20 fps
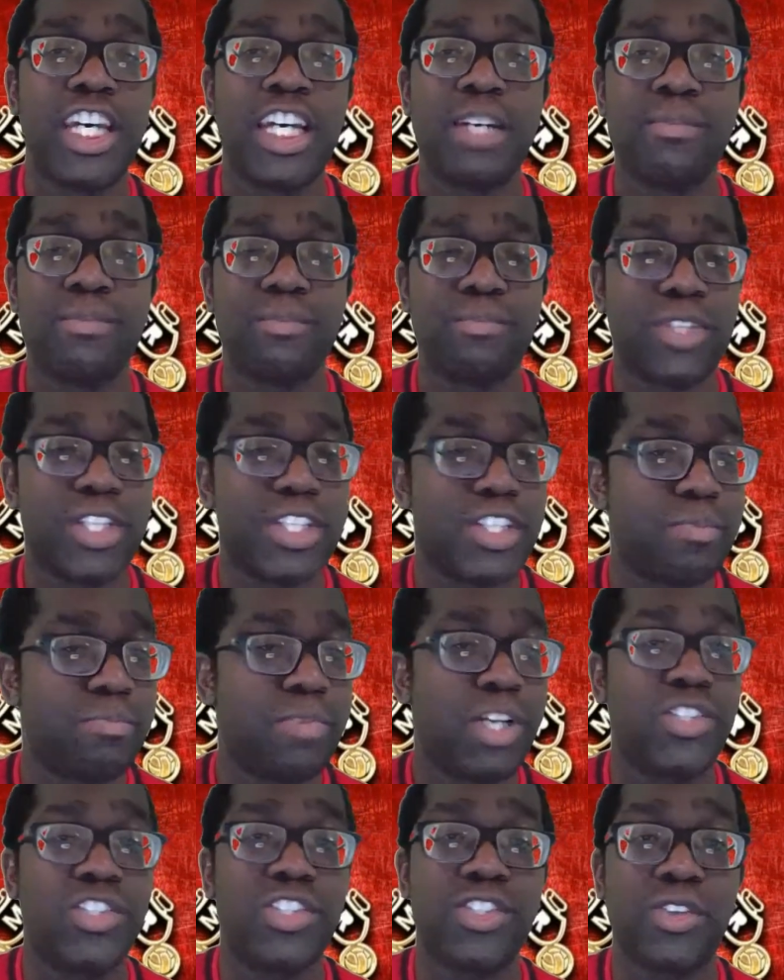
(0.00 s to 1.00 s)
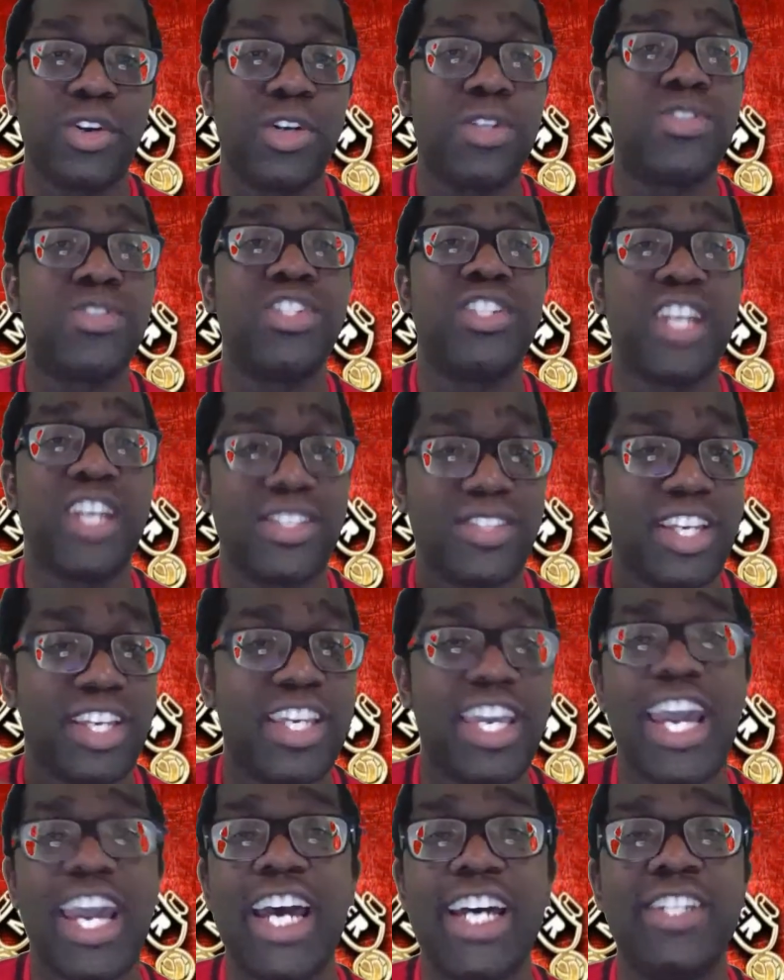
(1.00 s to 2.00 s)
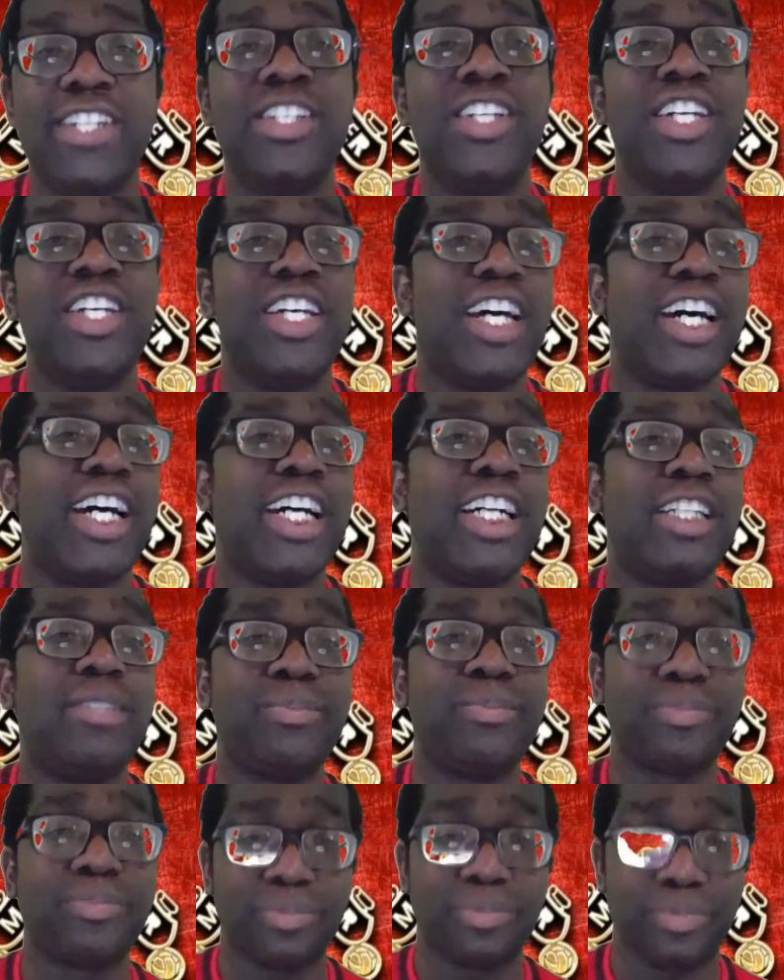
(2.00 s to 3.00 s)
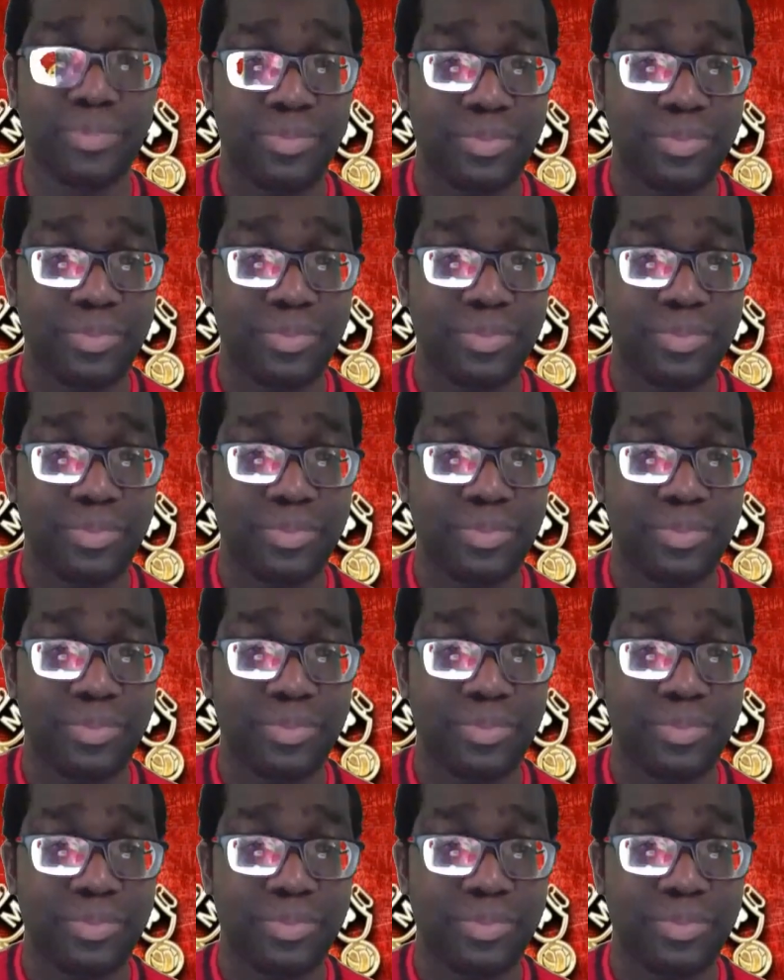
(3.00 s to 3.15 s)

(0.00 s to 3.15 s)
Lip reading: as much content as I can, and